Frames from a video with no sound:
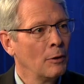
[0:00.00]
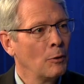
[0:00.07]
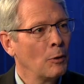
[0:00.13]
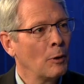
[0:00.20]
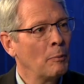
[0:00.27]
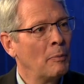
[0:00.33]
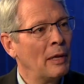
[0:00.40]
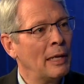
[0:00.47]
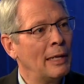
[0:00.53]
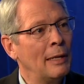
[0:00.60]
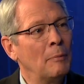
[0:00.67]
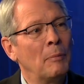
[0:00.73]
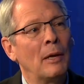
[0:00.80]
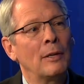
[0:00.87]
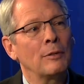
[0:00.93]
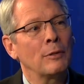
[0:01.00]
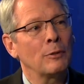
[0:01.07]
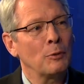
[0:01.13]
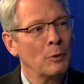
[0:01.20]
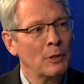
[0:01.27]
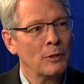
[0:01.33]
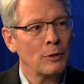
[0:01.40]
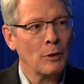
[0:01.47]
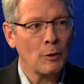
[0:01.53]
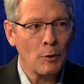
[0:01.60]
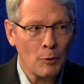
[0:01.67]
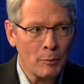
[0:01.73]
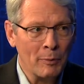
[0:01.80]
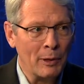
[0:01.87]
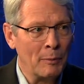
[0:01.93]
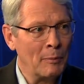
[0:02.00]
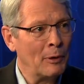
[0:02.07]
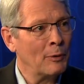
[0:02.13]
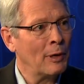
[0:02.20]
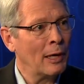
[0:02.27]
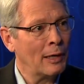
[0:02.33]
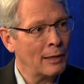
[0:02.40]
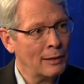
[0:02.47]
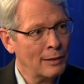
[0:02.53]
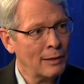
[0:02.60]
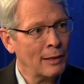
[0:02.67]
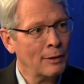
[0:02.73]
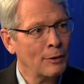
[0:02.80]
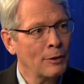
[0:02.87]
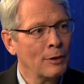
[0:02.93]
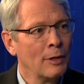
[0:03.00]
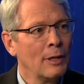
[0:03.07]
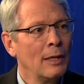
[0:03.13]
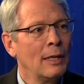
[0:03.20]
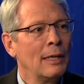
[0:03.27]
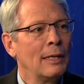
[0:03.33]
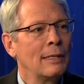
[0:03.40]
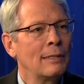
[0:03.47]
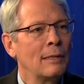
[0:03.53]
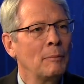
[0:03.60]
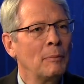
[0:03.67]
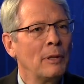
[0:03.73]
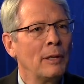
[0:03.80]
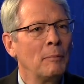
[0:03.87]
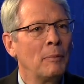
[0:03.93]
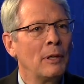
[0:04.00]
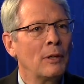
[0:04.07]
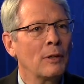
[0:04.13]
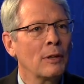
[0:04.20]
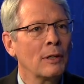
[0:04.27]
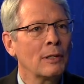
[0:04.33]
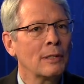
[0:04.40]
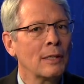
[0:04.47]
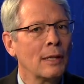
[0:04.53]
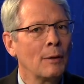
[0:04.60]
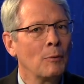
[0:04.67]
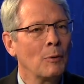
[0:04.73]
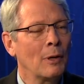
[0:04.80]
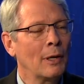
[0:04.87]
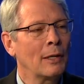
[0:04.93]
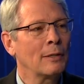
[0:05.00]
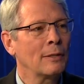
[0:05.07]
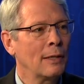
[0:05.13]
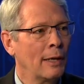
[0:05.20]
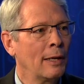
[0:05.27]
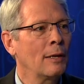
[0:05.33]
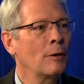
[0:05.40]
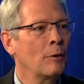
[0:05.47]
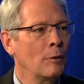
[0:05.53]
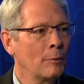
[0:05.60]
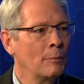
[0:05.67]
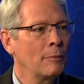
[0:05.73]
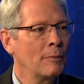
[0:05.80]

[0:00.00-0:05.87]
or PD patient switch to home hemo, not in center, simply because they want to stay at home.